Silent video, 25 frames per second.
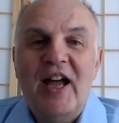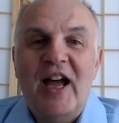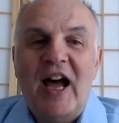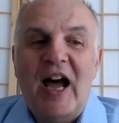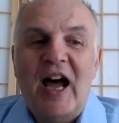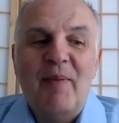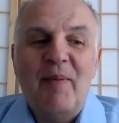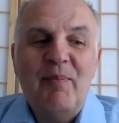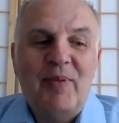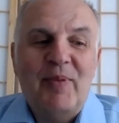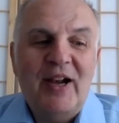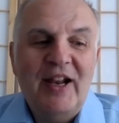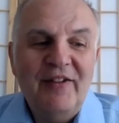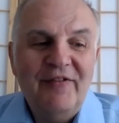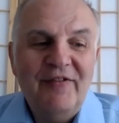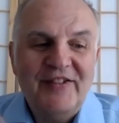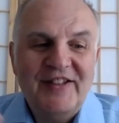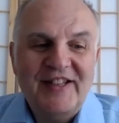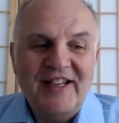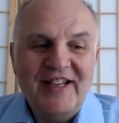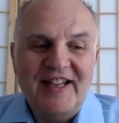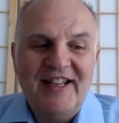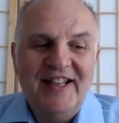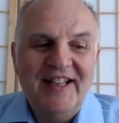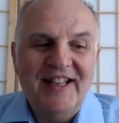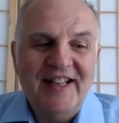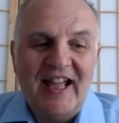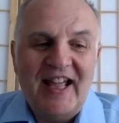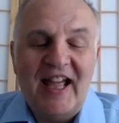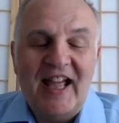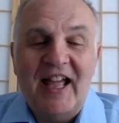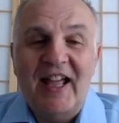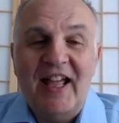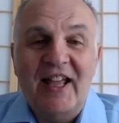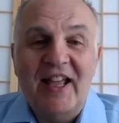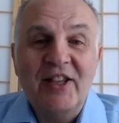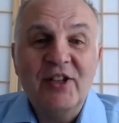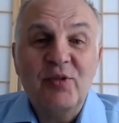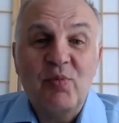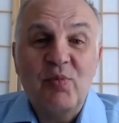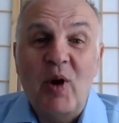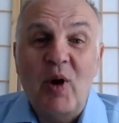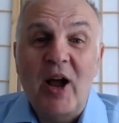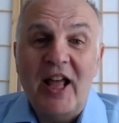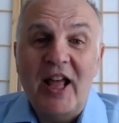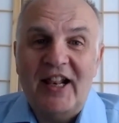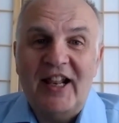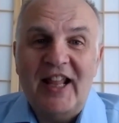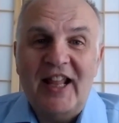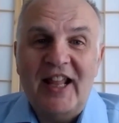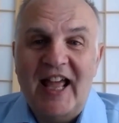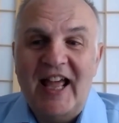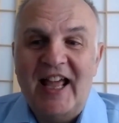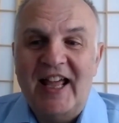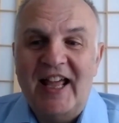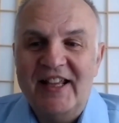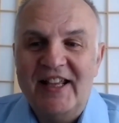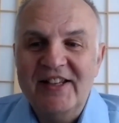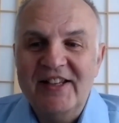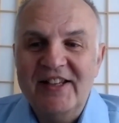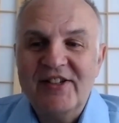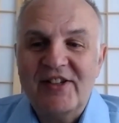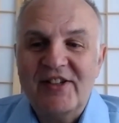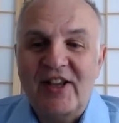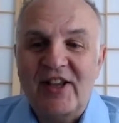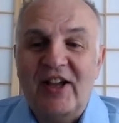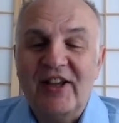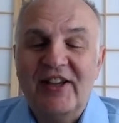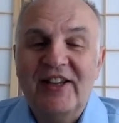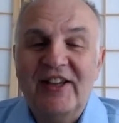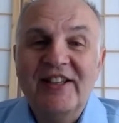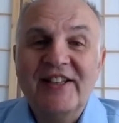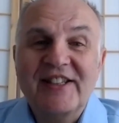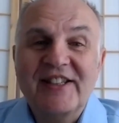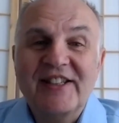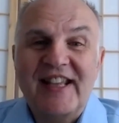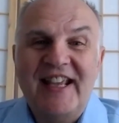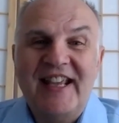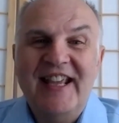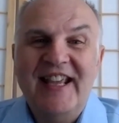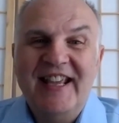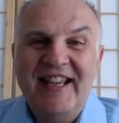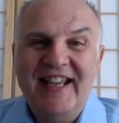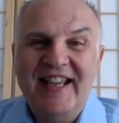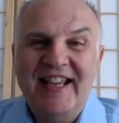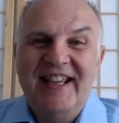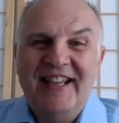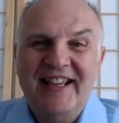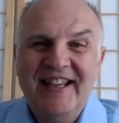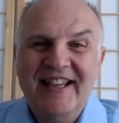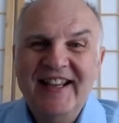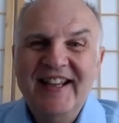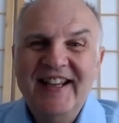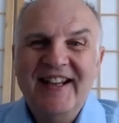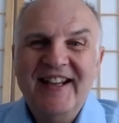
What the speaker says: uplifting, as well as I can see